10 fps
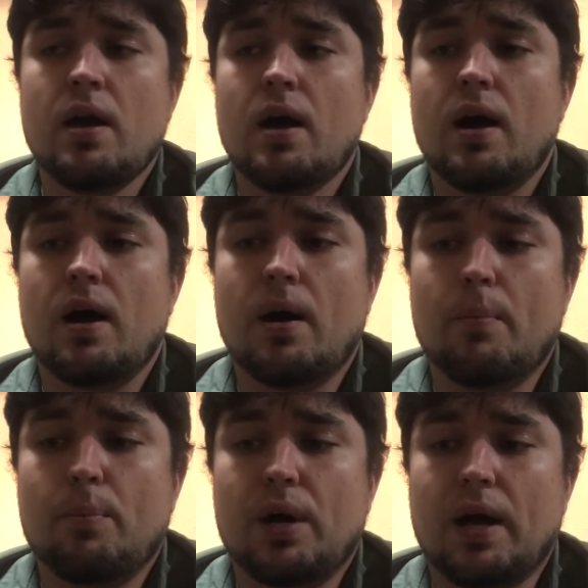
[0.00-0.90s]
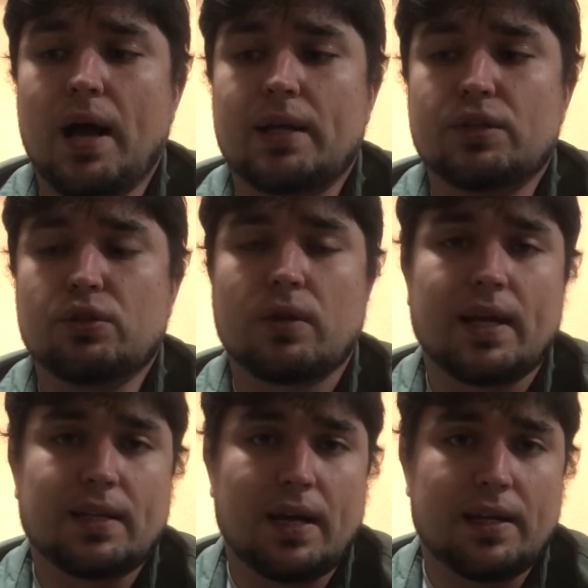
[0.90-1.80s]
But I do
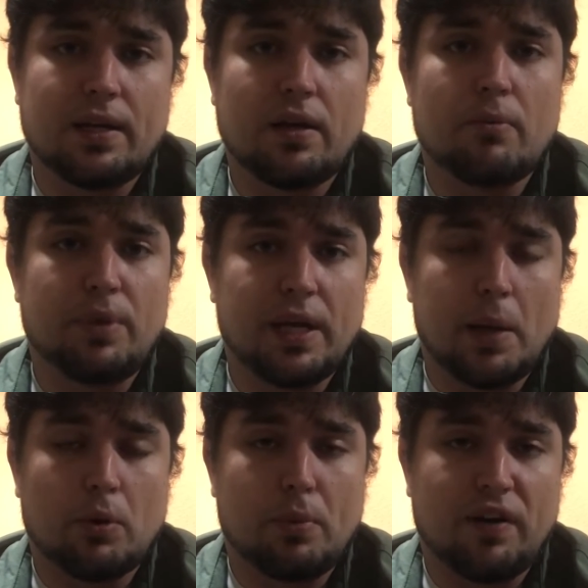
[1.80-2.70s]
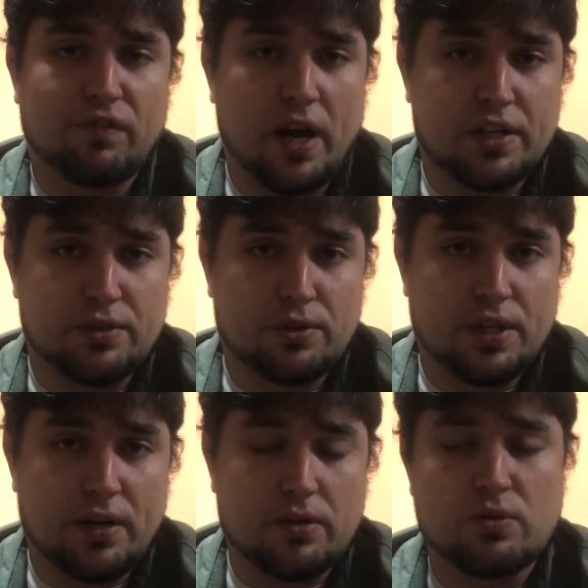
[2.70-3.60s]
like the idea of being able to buy fractional
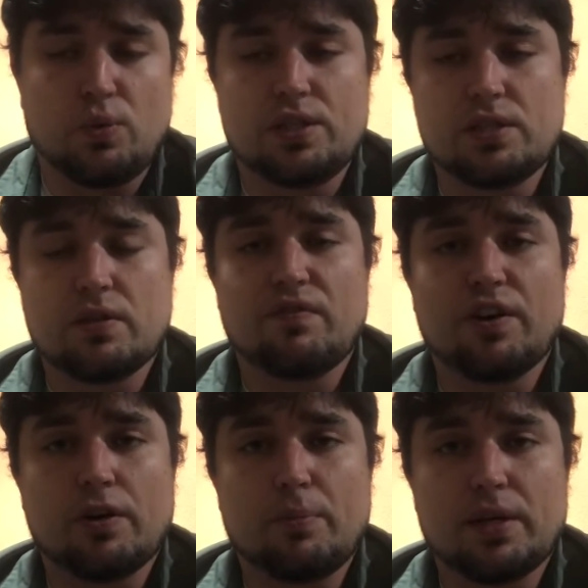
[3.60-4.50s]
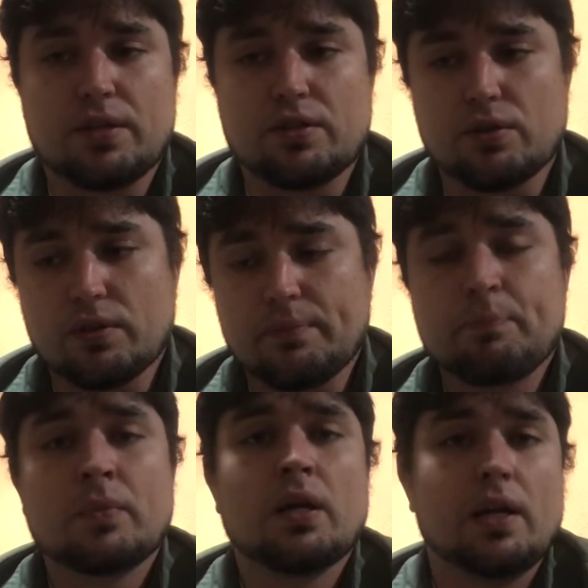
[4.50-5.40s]
shares, which is a very big deterrent
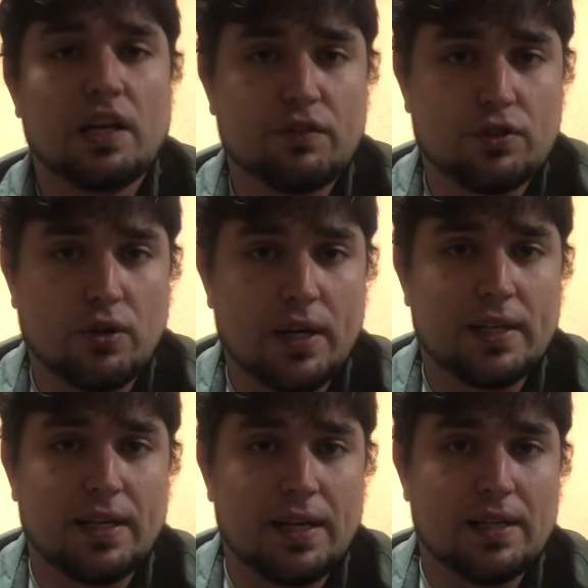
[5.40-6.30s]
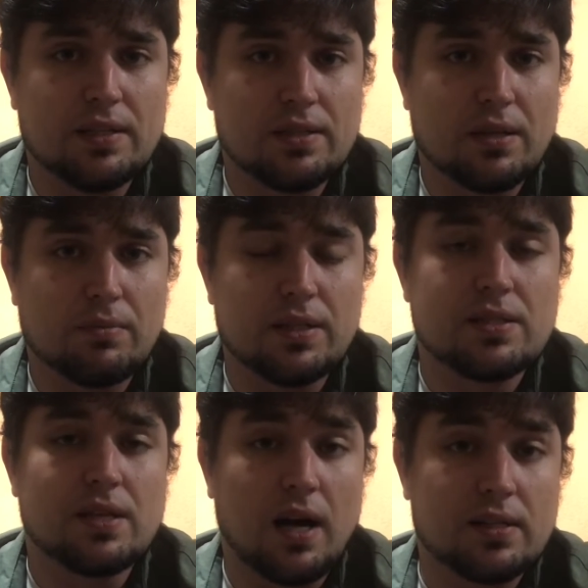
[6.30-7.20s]
if you're trying to get into some of these
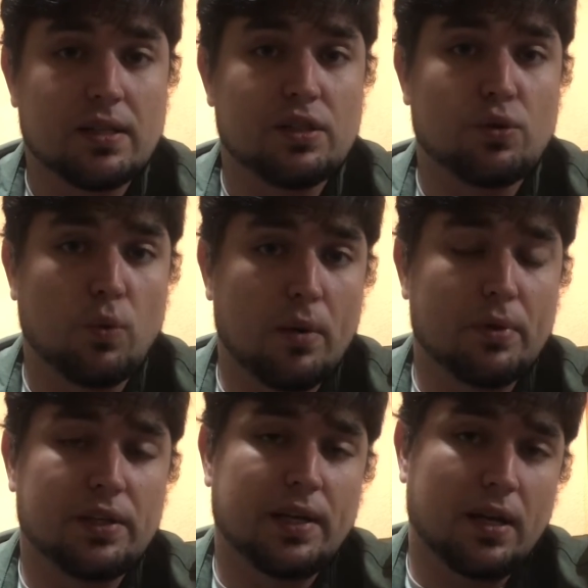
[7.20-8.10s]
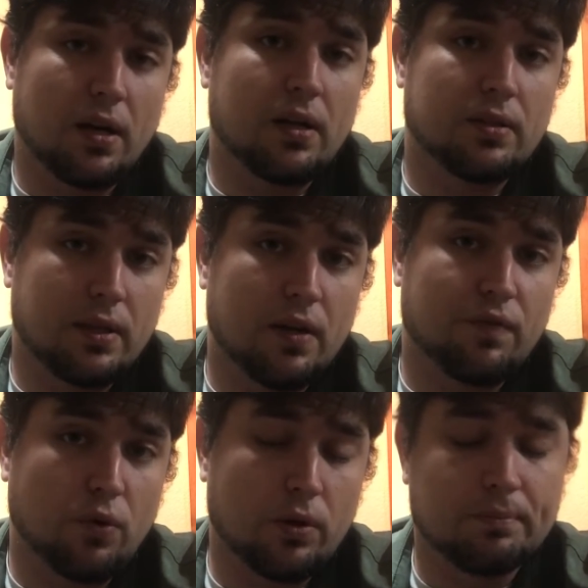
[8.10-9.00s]
stocks that you want but you cannot yet
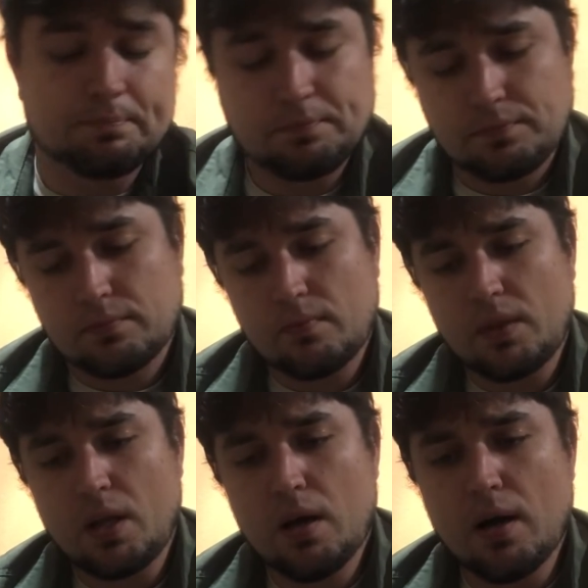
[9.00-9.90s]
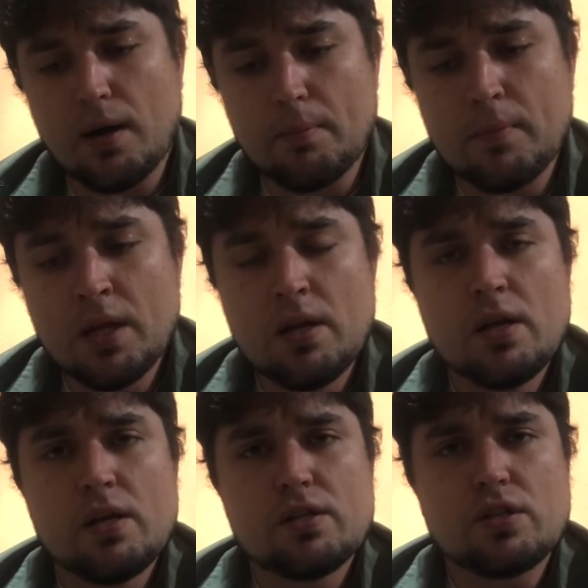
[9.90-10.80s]
afford.
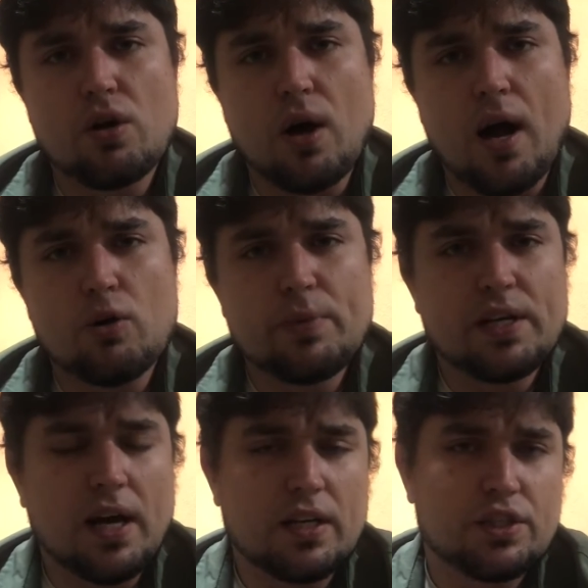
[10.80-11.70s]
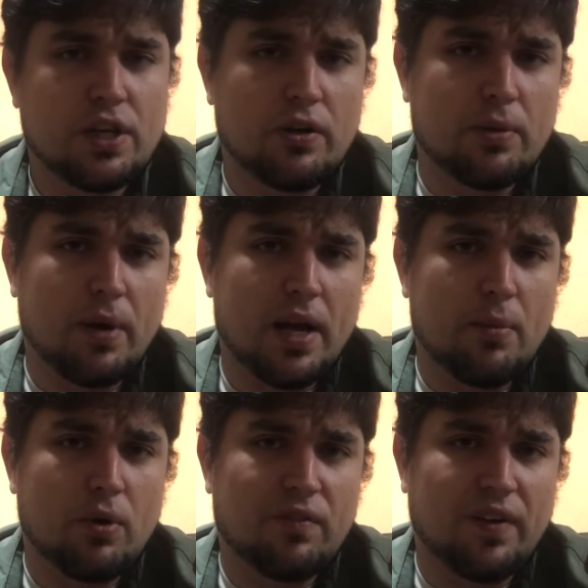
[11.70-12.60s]
So I will be kind of sharing my
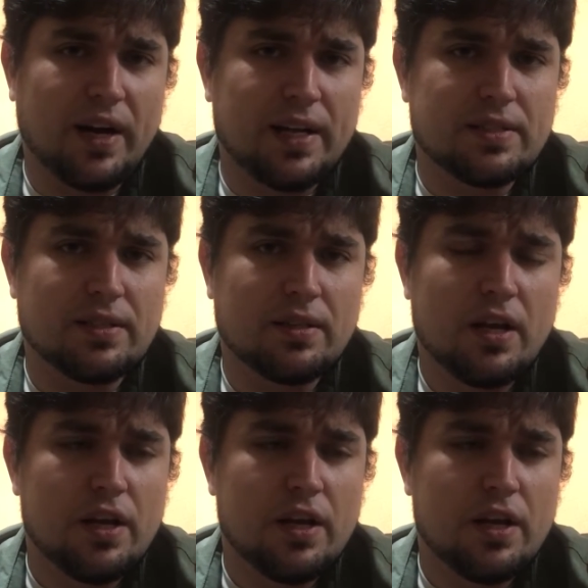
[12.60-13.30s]
M1 Finance and